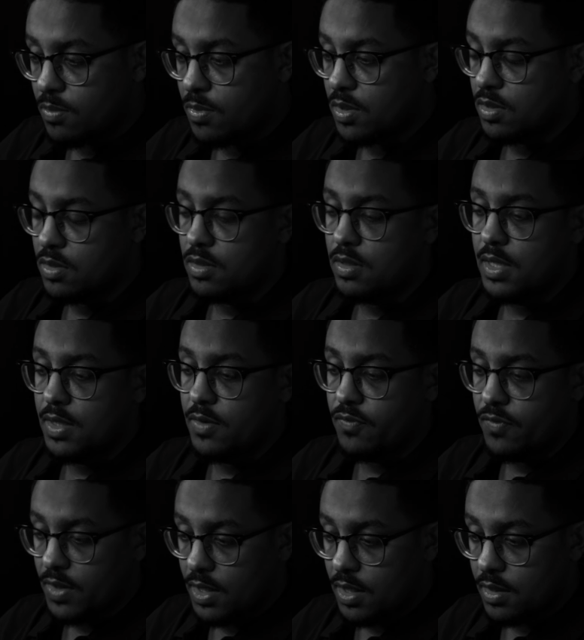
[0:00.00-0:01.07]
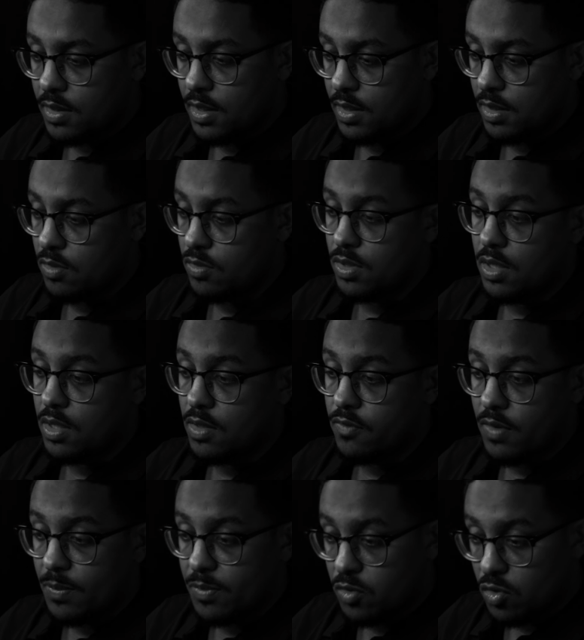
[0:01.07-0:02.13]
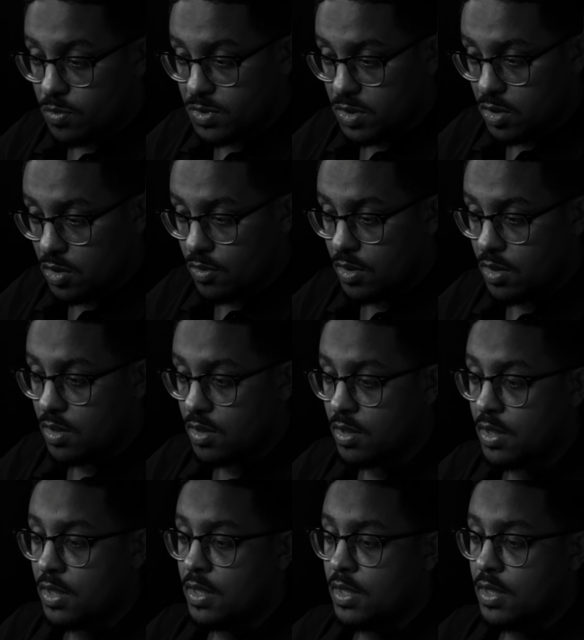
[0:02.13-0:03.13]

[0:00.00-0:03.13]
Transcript: but they failed, and there was a lot of absorption going on.